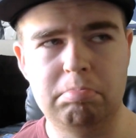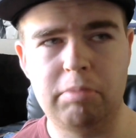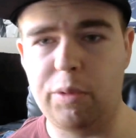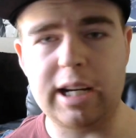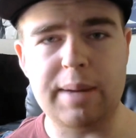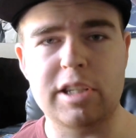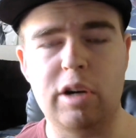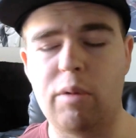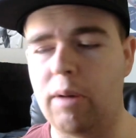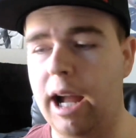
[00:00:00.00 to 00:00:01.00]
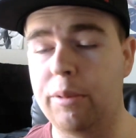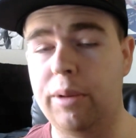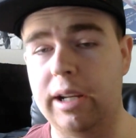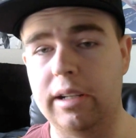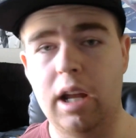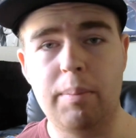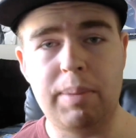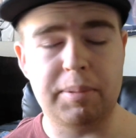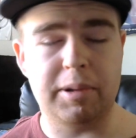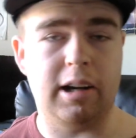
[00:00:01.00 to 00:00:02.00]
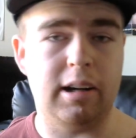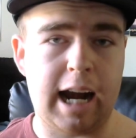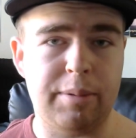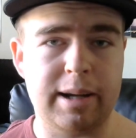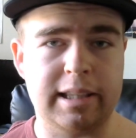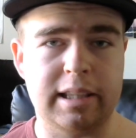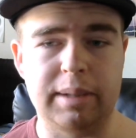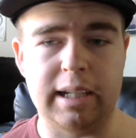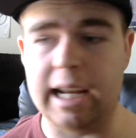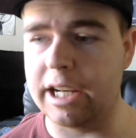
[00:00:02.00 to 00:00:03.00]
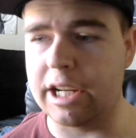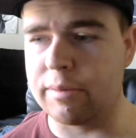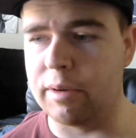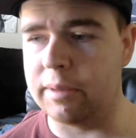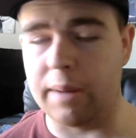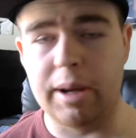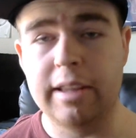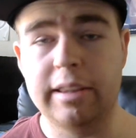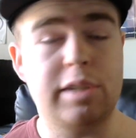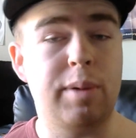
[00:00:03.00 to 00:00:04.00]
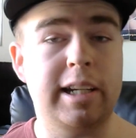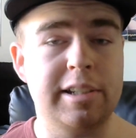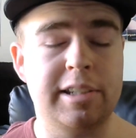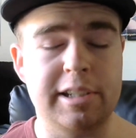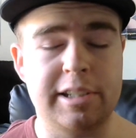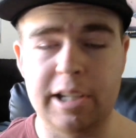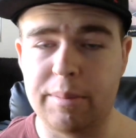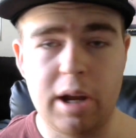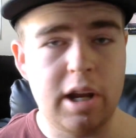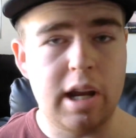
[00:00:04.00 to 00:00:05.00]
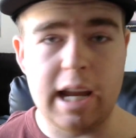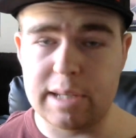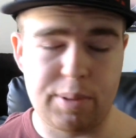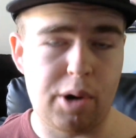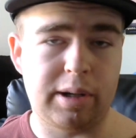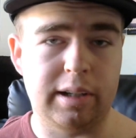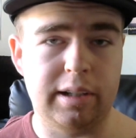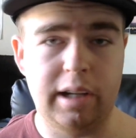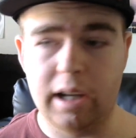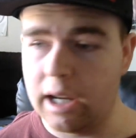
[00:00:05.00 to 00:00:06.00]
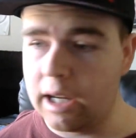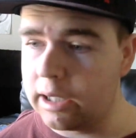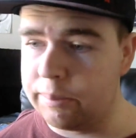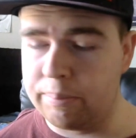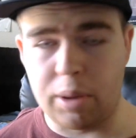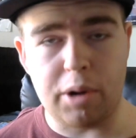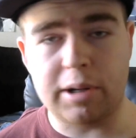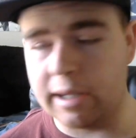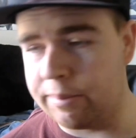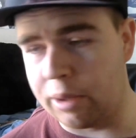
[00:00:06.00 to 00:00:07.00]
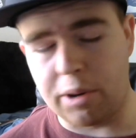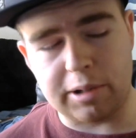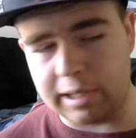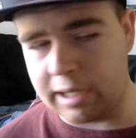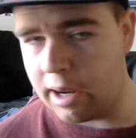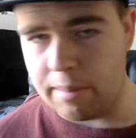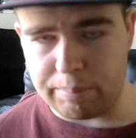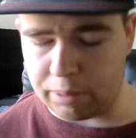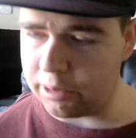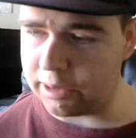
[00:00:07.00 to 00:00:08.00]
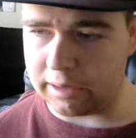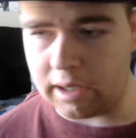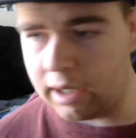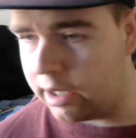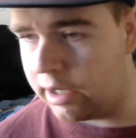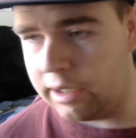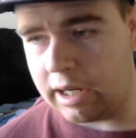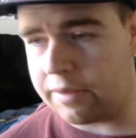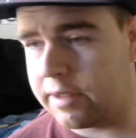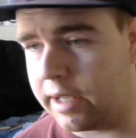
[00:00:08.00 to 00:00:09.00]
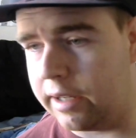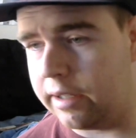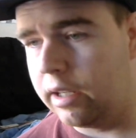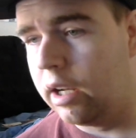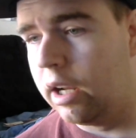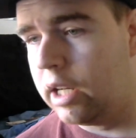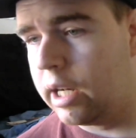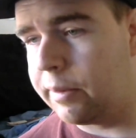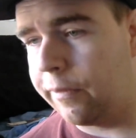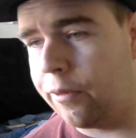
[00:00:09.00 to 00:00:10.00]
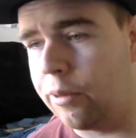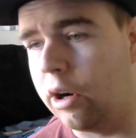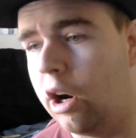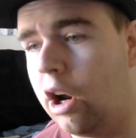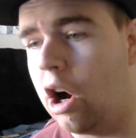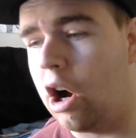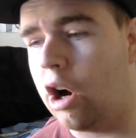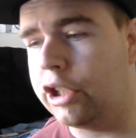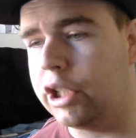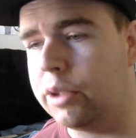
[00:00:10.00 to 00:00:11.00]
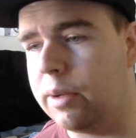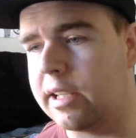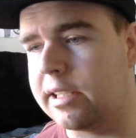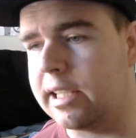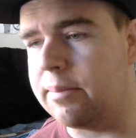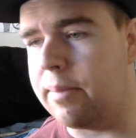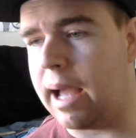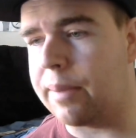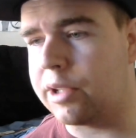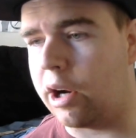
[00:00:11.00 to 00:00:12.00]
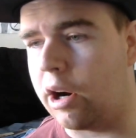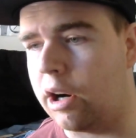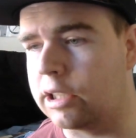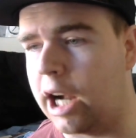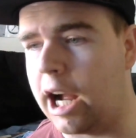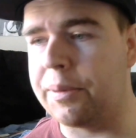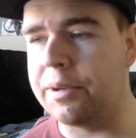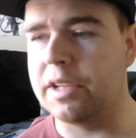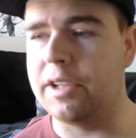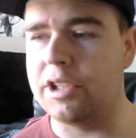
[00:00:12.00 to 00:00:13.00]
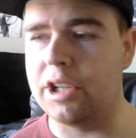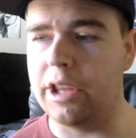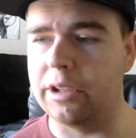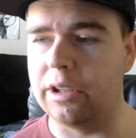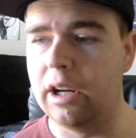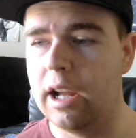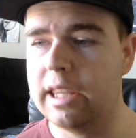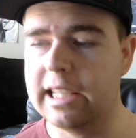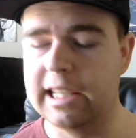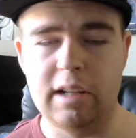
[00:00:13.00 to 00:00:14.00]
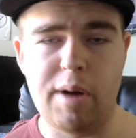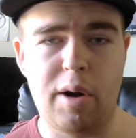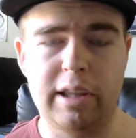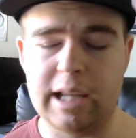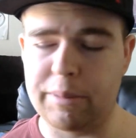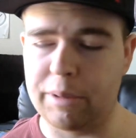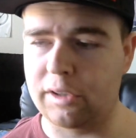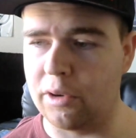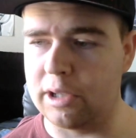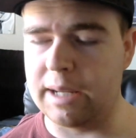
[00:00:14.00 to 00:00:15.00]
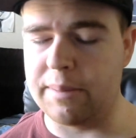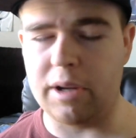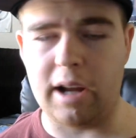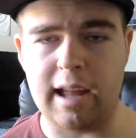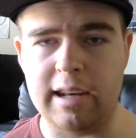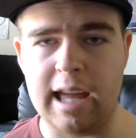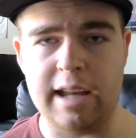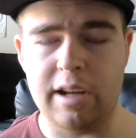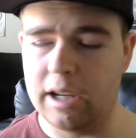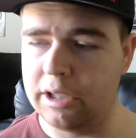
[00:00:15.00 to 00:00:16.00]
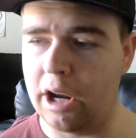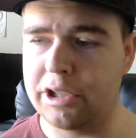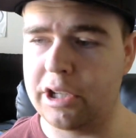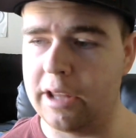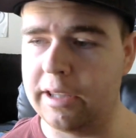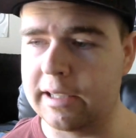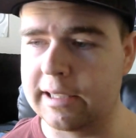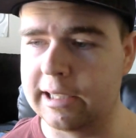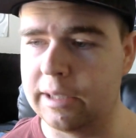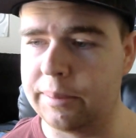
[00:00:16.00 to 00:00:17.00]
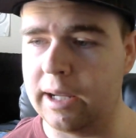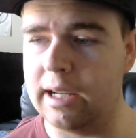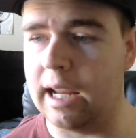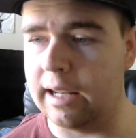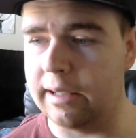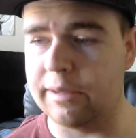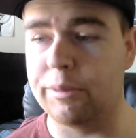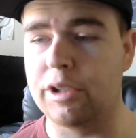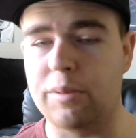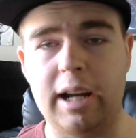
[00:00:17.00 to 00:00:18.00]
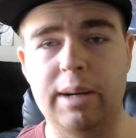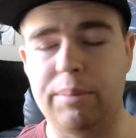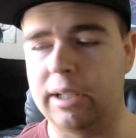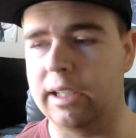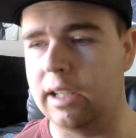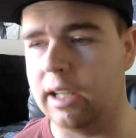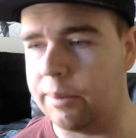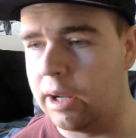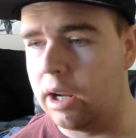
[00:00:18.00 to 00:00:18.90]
Three games in a row, I win. People that are higher ranked than me, and it doesn't move me up. This ranking system is broken, broken, broken, broken. Enough said. Number four. All U N S C maps are copies of each other. The little M O A that works for Team Beyond dot net touched on this a little bit, and which is why I'm bringing it up.